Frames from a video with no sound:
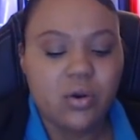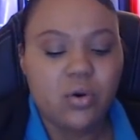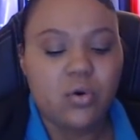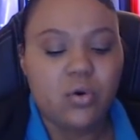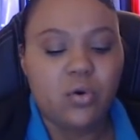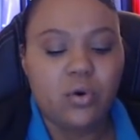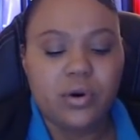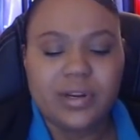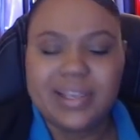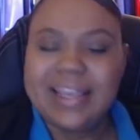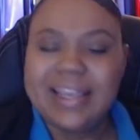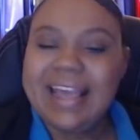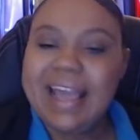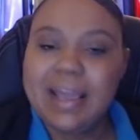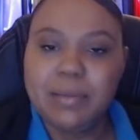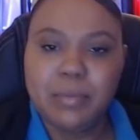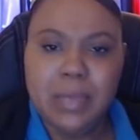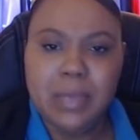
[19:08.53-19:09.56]
or
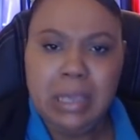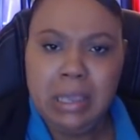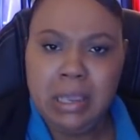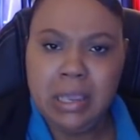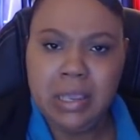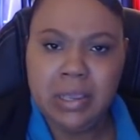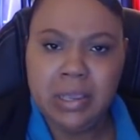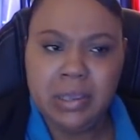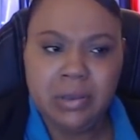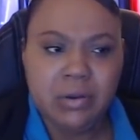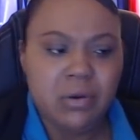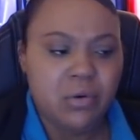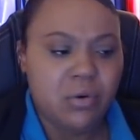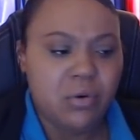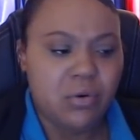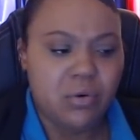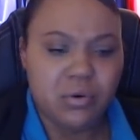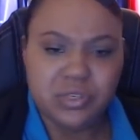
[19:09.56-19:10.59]
gaming
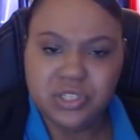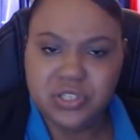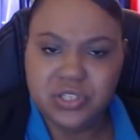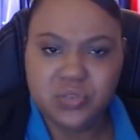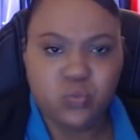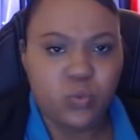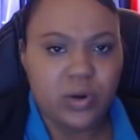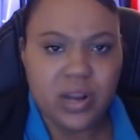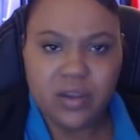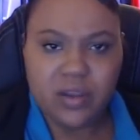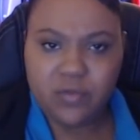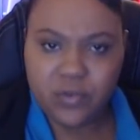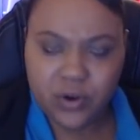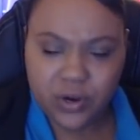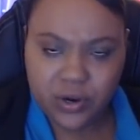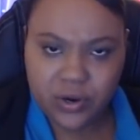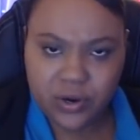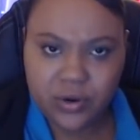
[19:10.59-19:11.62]
or just
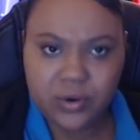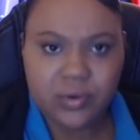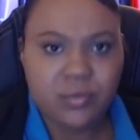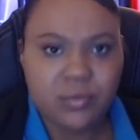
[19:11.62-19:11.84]
whatever,